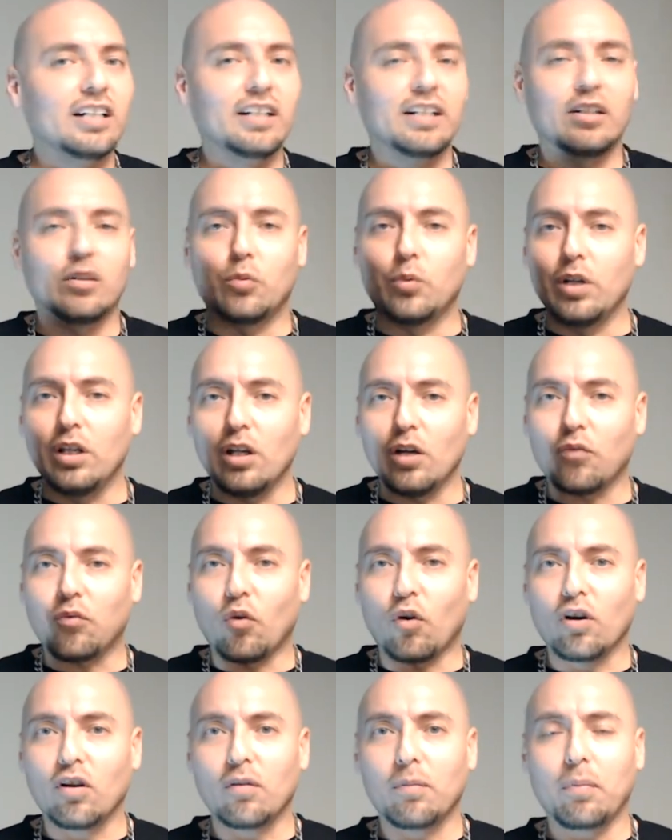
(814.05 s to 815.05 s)
really
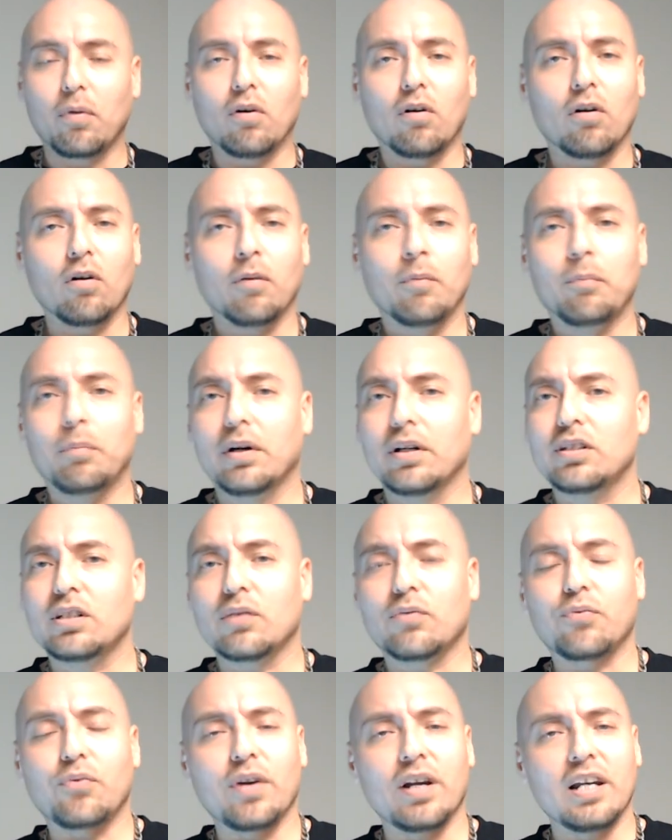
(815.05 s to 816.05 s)
affordable, budget
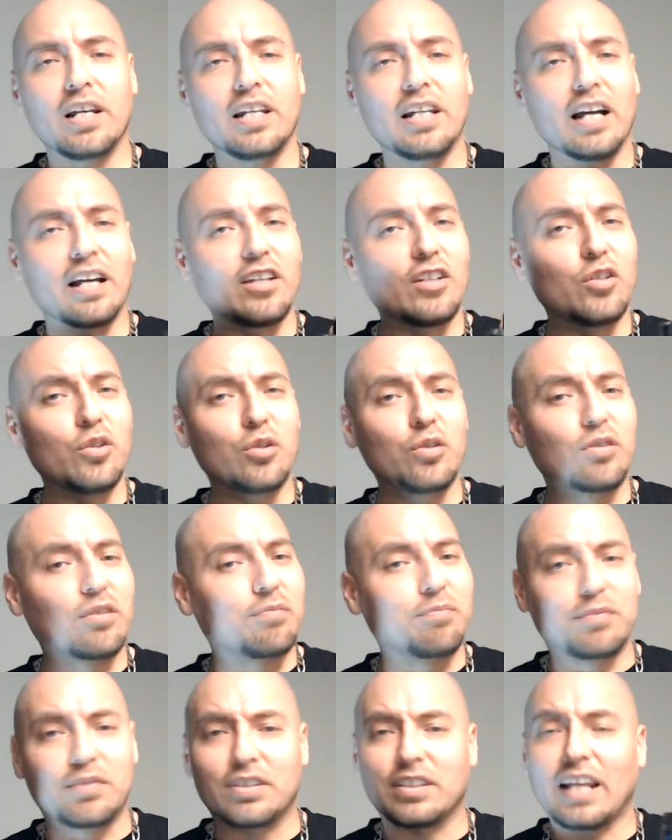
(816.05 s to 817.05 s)
friendly. You
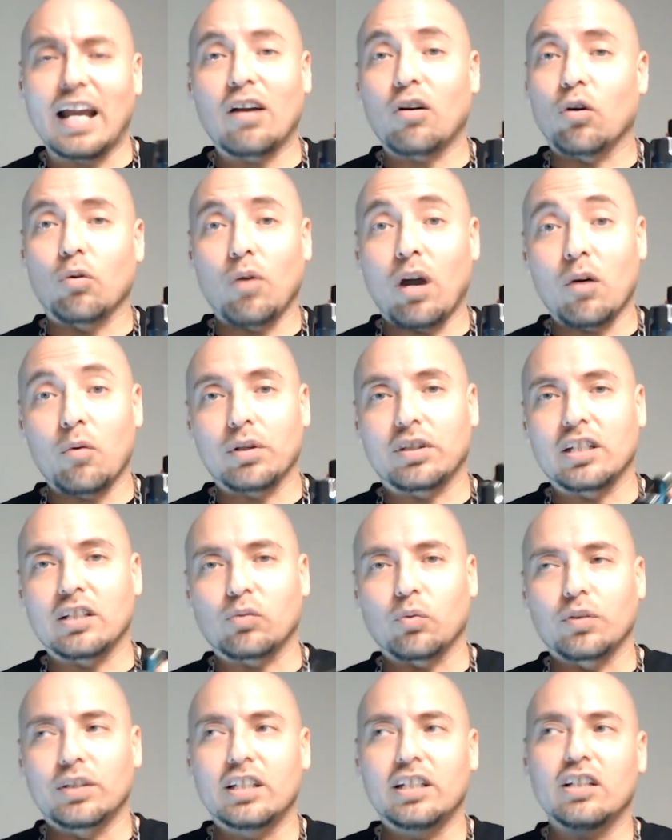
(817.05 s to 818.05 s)
just can't go wrong with this
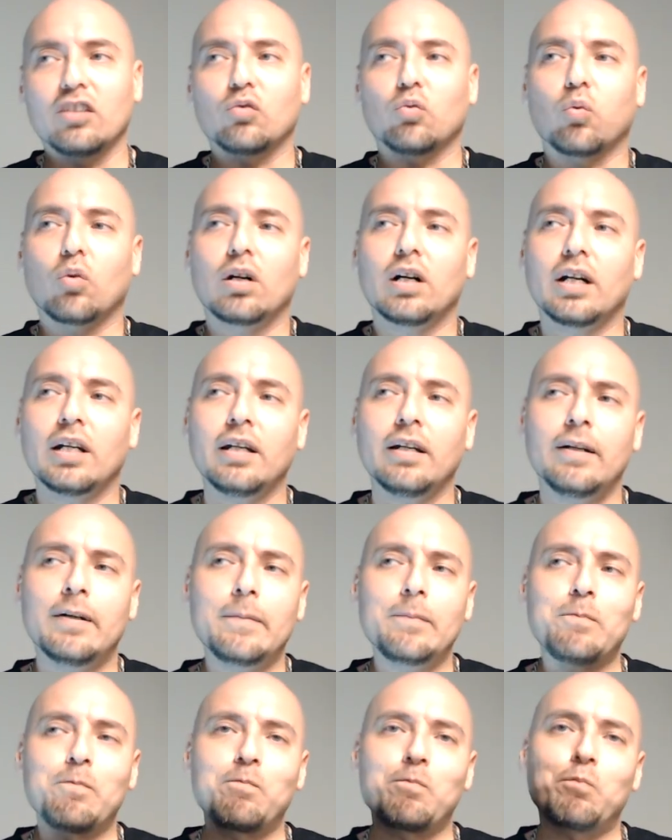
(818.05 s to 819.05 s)
one. This is one
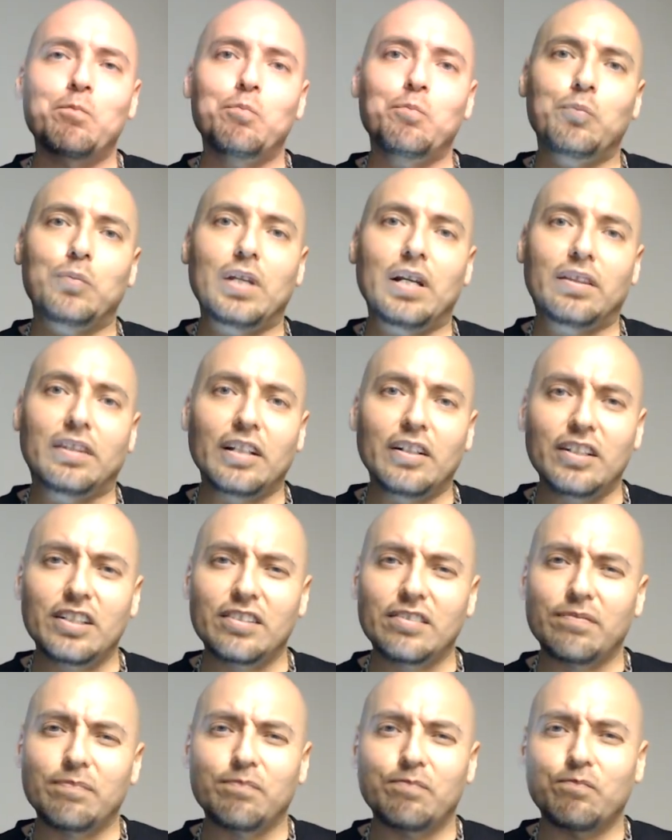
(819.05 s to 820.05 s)
that there's
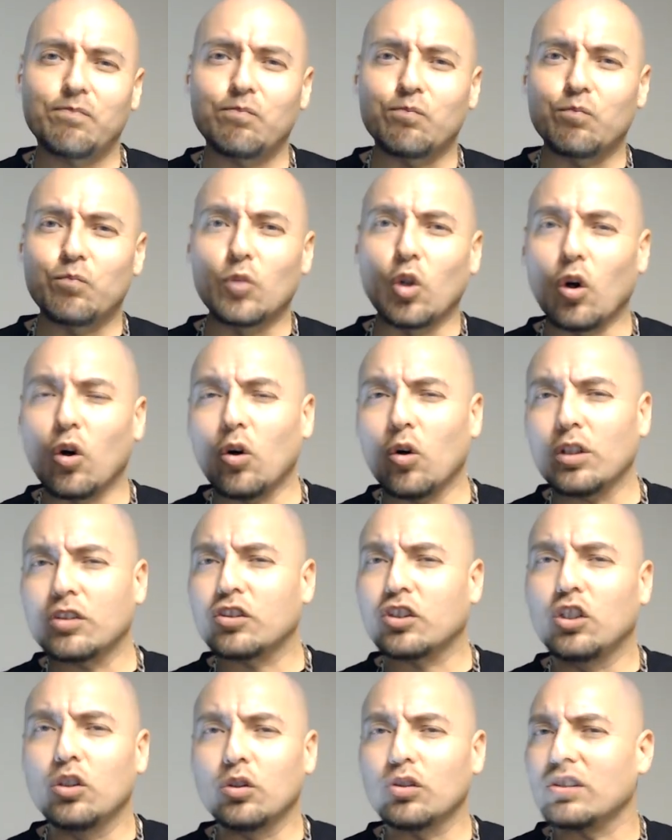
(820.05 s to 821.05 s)
no
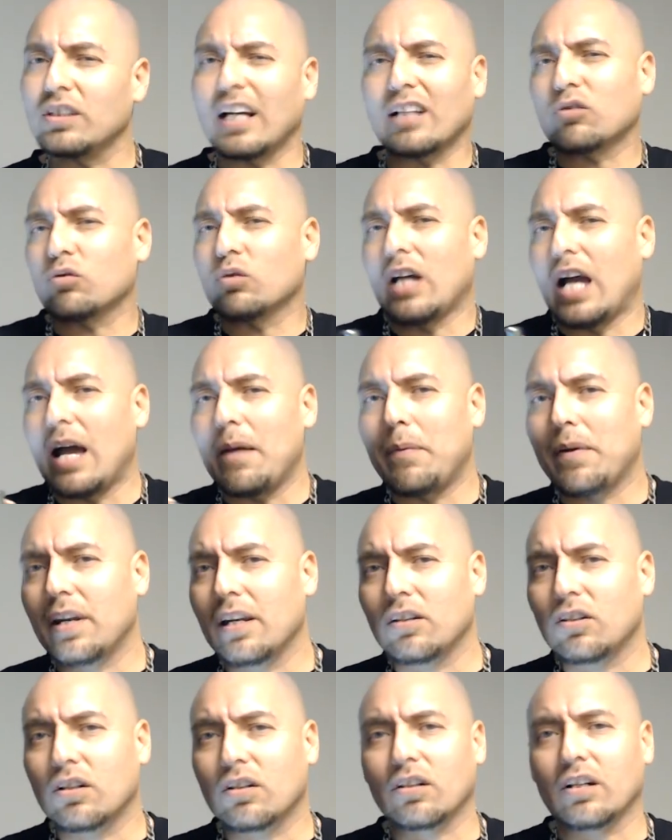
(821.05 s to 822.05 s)
excuse not to have it in
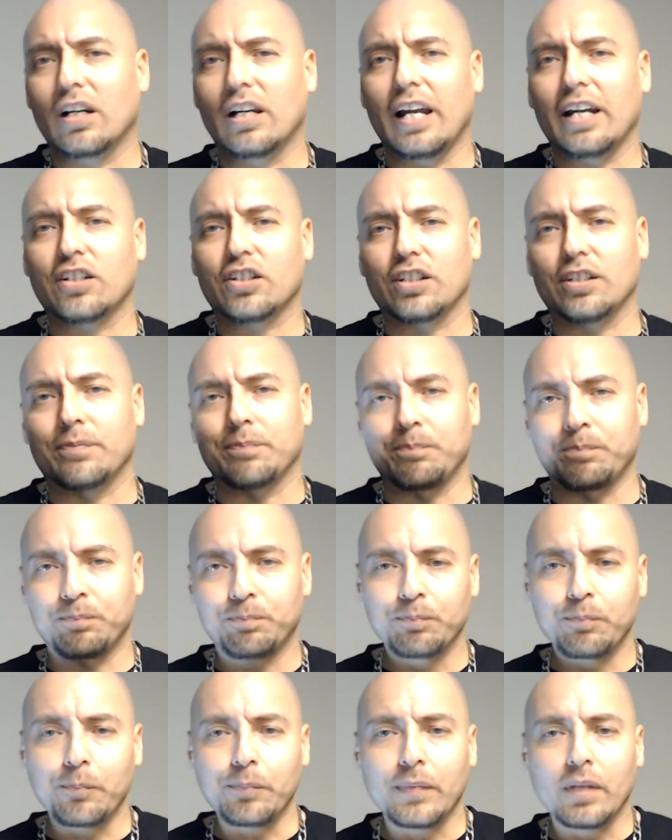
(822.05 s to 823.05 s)
your collection.
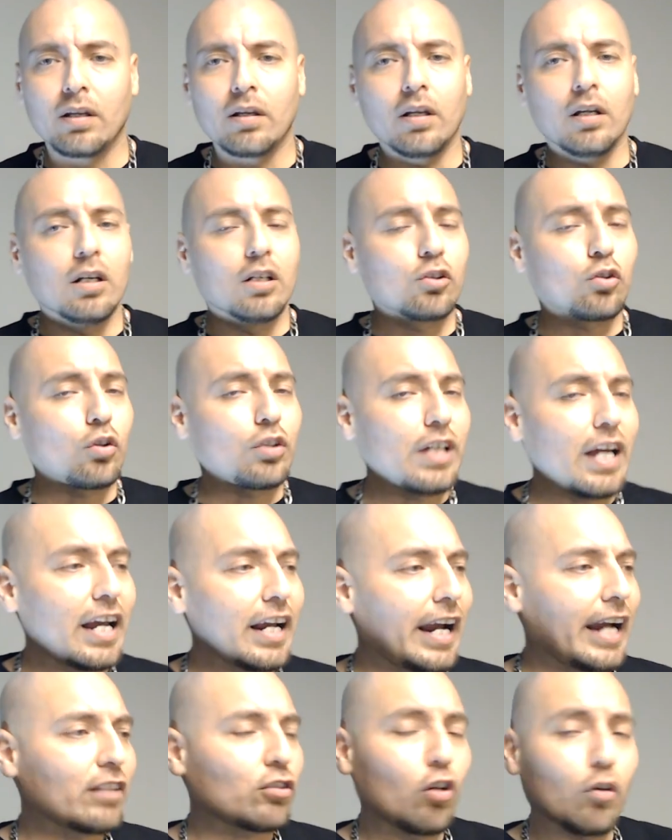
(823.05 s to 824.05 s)
So yeah,
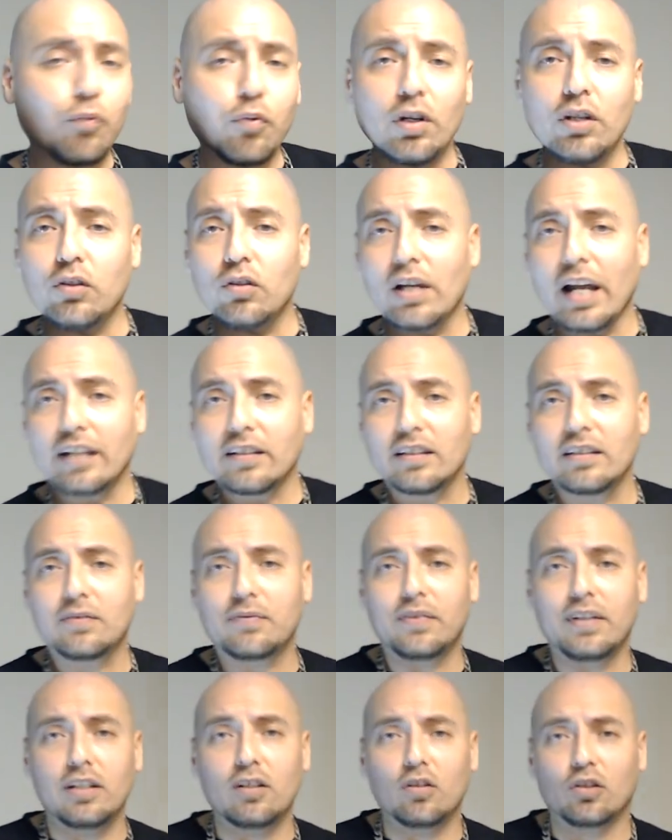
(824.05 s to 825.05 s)
guys, hopefully you like this
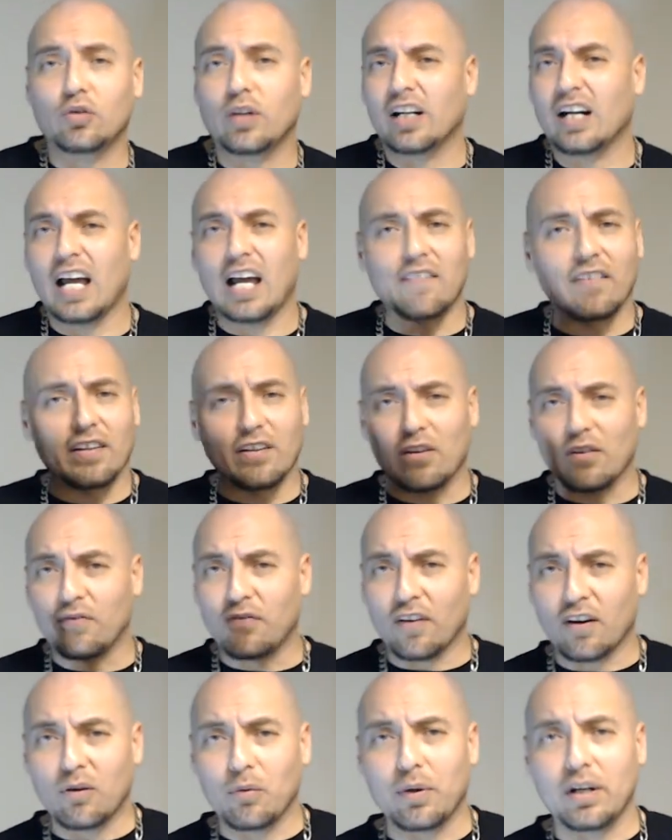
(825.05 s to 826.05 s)
video. Try to have a little
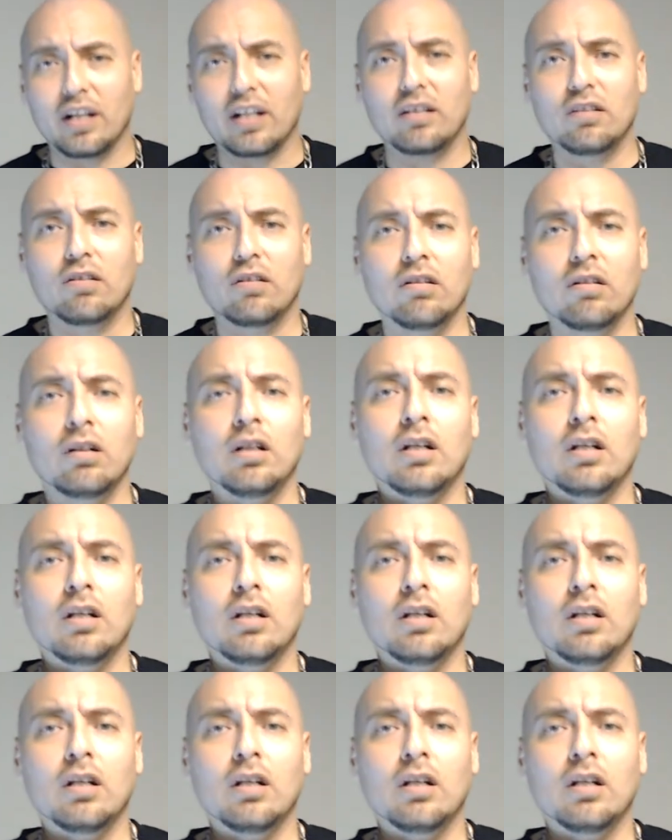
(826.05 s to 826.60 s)
fun with it, you know.